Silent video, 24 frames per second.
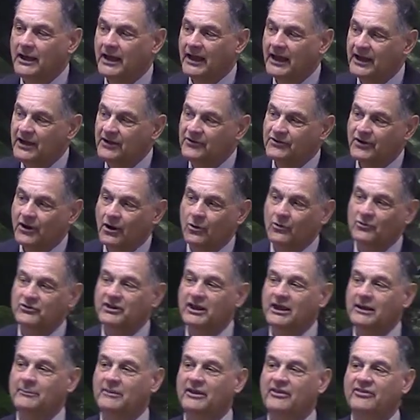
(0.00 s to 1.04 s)
He told
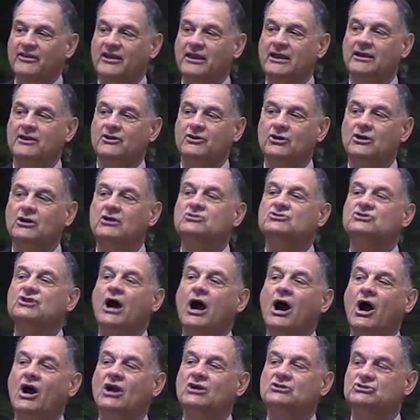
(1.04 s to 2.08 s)
Timothy, You
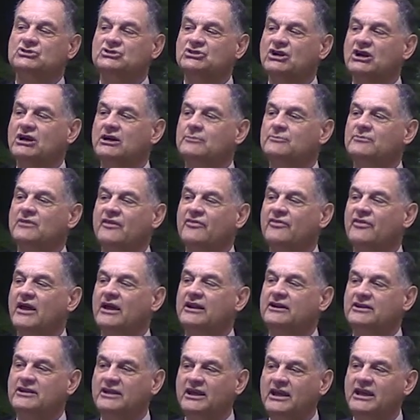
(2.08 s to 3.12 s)
charge some that
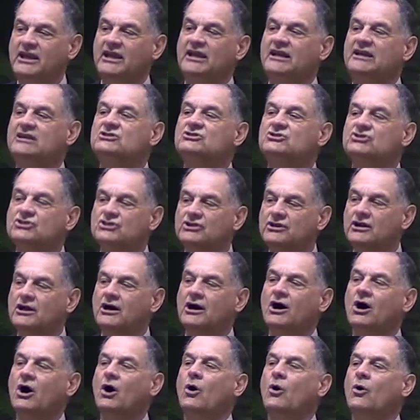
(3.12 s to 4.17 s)
they teach
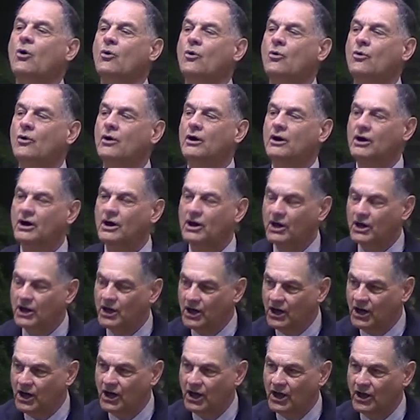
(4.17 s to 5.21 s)
no
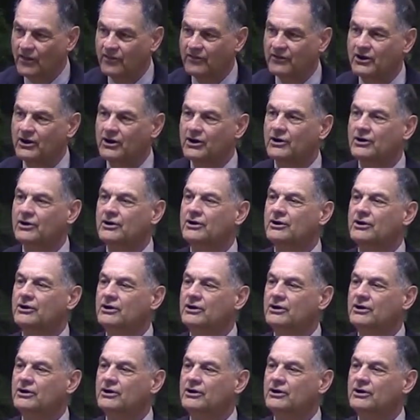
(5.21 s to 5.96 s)
other